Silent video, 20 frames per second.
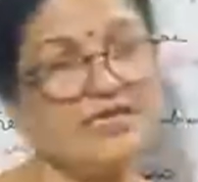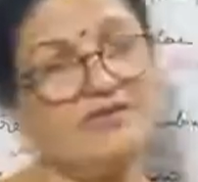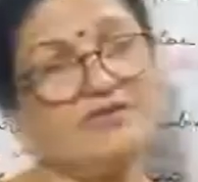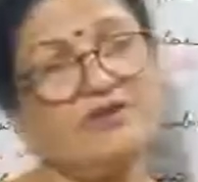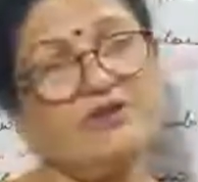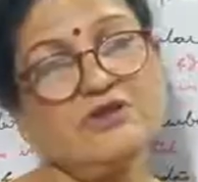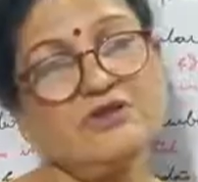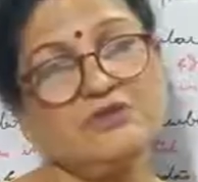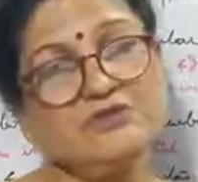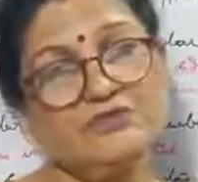
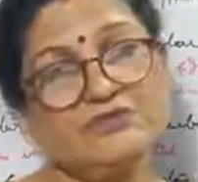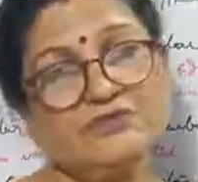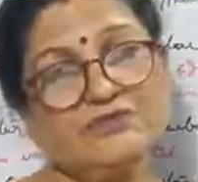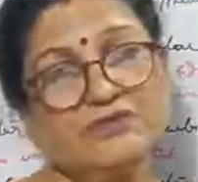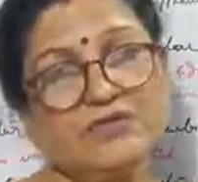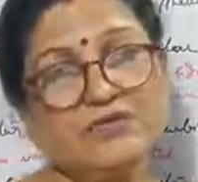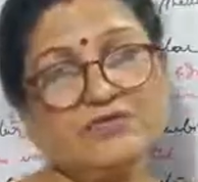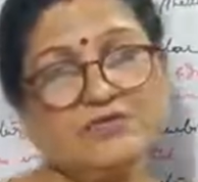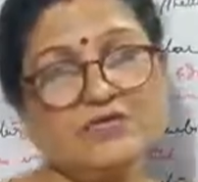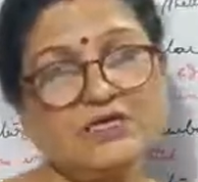will also
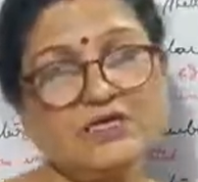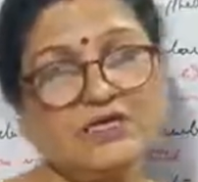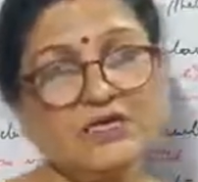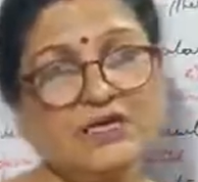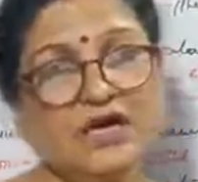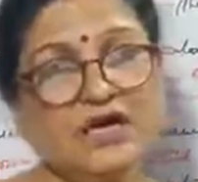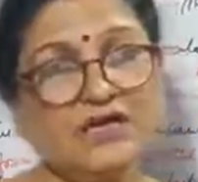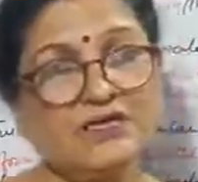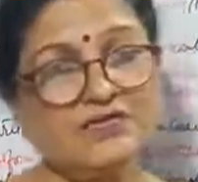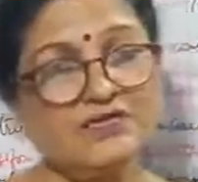form the
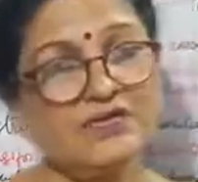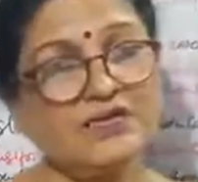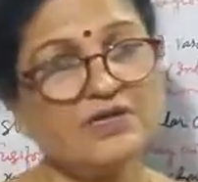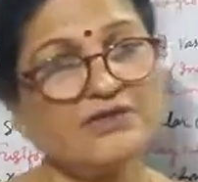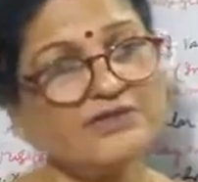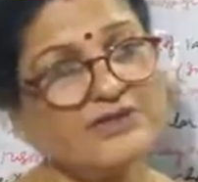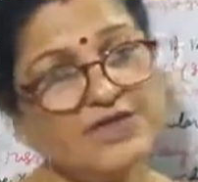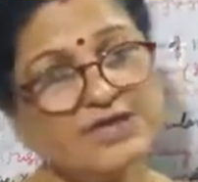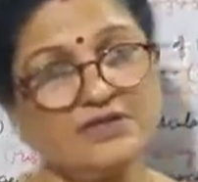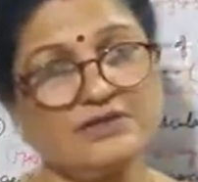annual
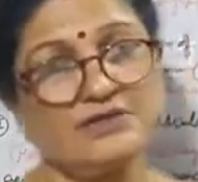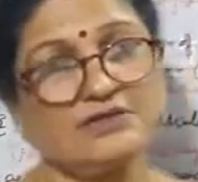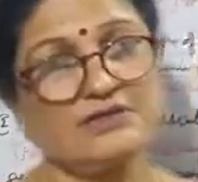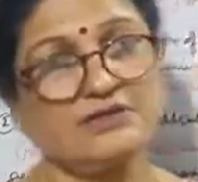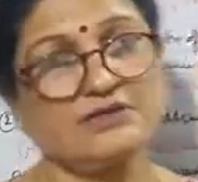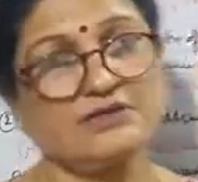ring.